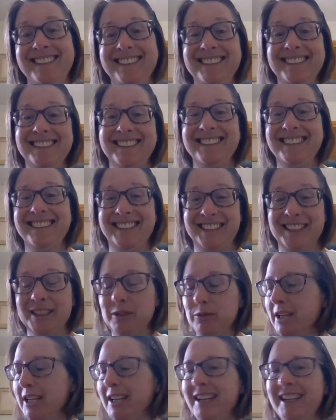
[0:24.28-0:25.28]
it's
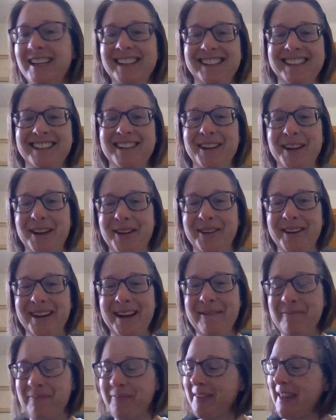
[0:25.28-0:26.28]
just what it is,
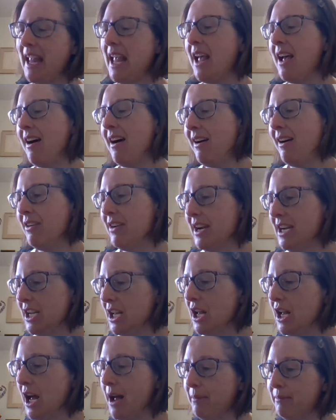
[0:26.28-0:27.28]
okay? All right,
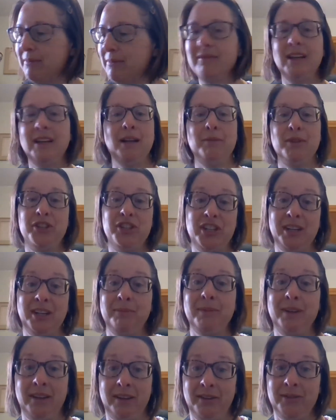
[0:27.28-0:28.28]
and I'm gonna
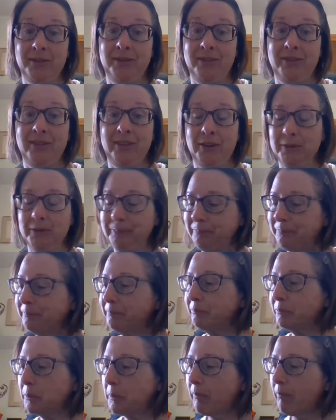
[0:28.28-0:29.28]
check my notes, so.
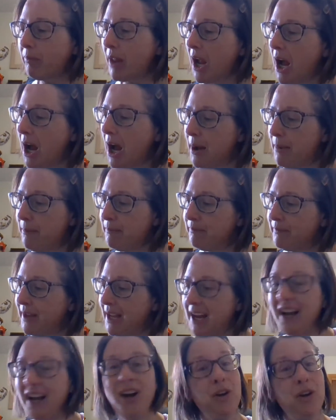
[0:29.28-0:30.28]
I
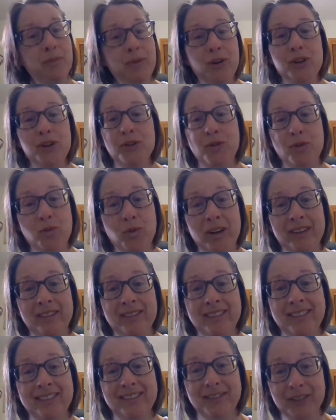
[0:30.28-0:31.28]
hope you're all doing
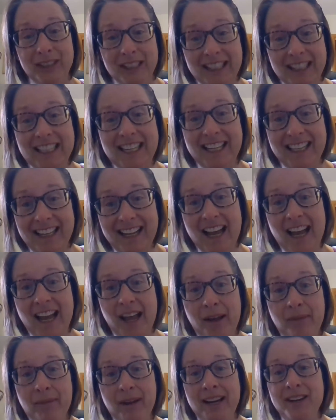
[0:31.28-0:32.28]
well, really.
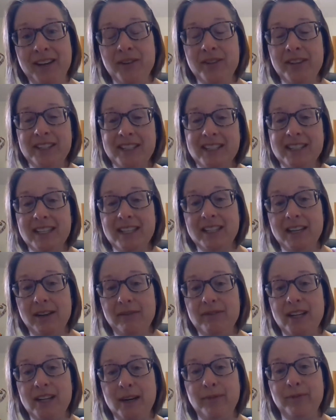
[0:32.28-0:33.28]
I know this is a
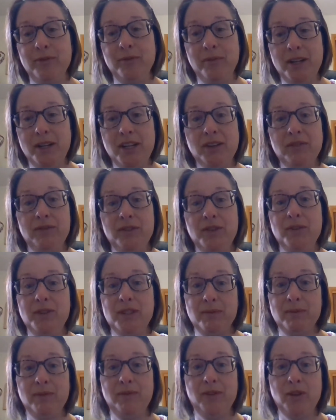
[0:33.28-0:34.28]
tough time for many of you.
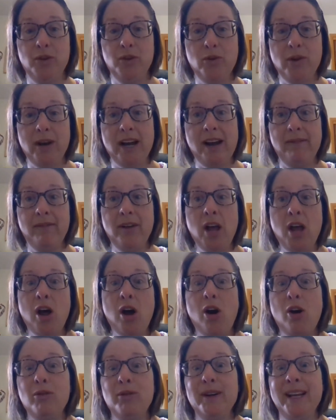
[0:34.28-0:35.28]
Some of you have
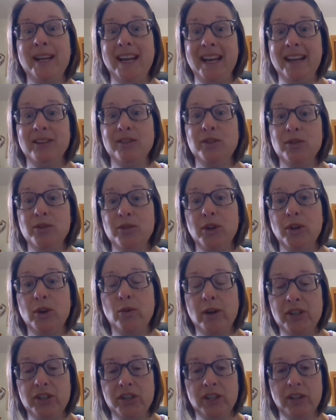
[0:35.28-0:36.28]
already answered the
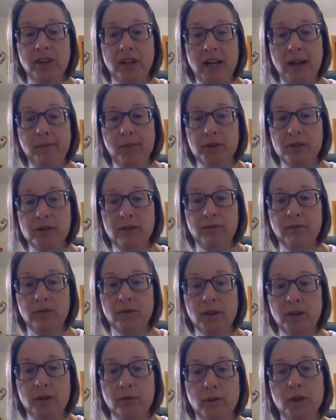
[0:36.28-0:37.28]
question that I posted
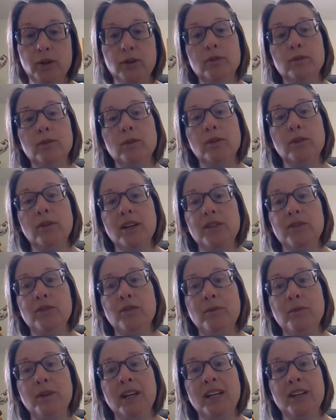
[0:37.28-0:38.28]
for you on Google
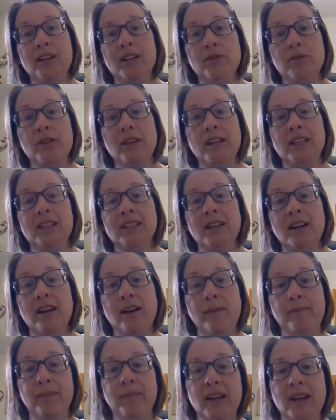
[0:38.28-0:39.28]
Classroom, and I know
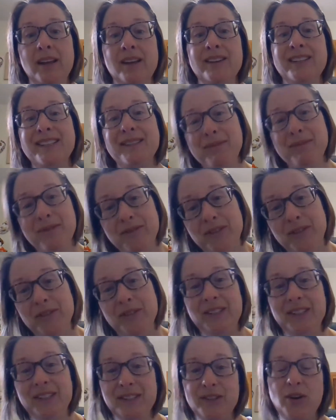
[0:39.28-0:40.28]
that some of you
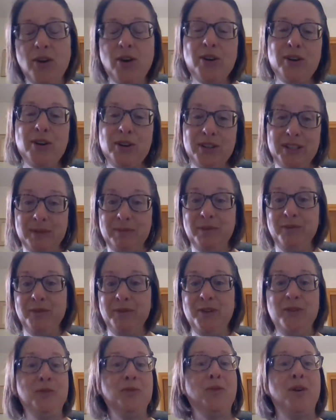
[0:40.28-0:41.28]
this is harder. Some of
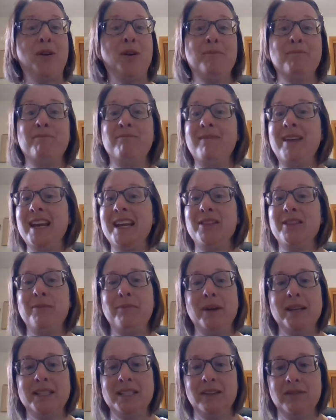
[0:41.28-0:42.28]
you are making the
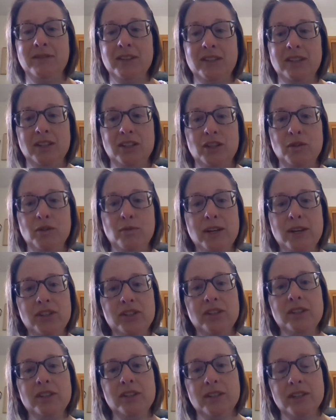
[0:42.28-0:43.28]
best of the
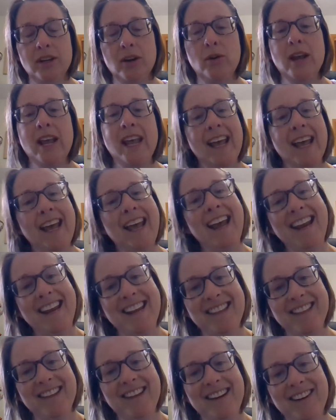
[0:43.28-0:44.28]
situation, so hang
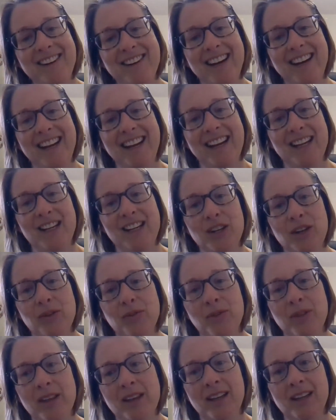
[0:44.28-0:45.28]
in there and
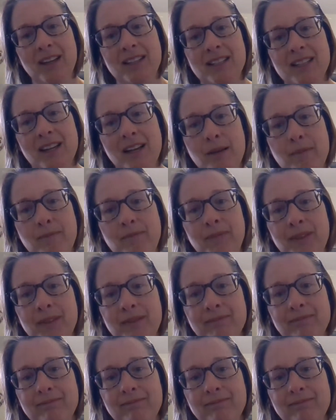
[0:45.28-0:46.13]
know that I